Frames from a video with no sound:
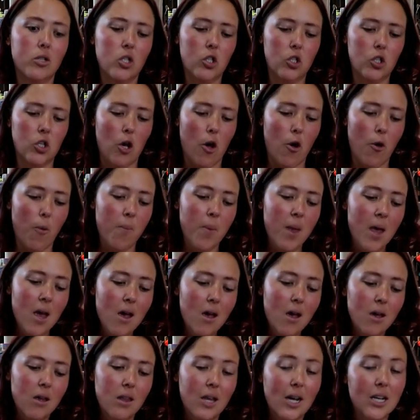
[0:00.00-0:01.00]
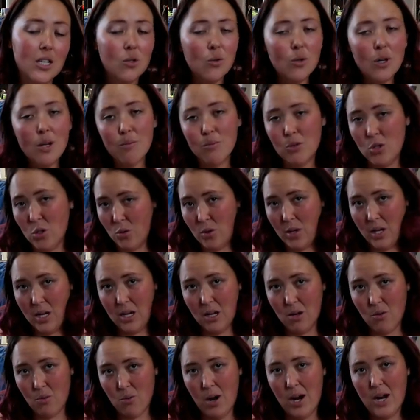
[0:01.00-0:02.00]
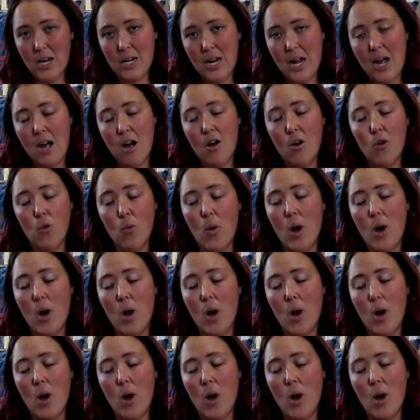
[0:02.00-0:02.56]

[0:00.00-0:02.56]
So that's what I'm doing right now